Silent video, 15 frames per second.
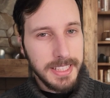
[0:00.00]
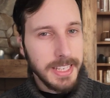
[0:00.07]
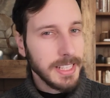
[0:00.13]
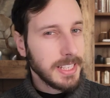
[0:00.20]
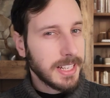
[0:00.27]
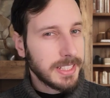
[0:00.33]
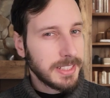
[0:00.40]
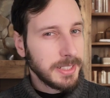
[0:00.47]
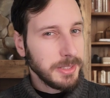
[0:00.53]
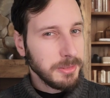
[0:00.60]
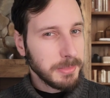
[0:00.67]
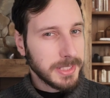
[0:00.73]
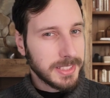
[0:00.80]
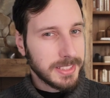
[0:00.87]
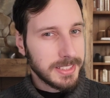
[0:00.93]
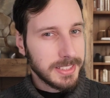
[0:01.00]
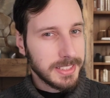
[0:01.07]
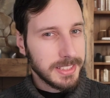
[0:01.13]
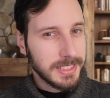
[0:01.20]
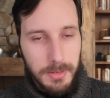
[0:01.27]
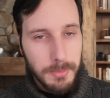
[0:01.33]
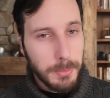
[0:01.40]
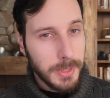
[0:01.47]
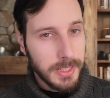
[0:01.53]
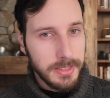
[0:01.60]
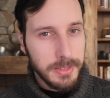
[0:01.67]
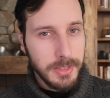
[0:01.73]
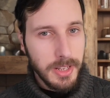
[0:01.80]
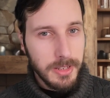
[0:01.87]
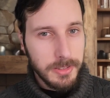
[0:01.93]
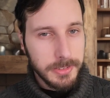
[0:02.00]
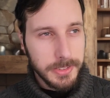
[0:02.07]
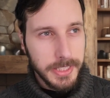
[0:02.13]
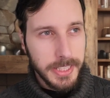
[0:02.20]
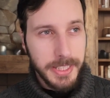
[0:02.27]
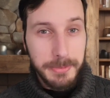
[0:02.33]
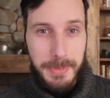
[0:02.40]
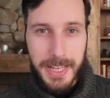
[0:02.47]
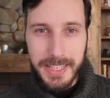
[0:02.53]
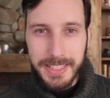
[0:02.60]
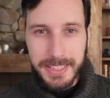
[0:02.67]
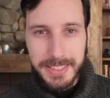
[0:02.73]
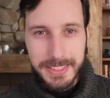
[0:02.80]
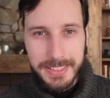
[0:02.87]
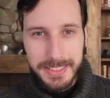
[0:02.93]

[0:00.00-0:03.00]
killing other humans. Because, you know, humanity.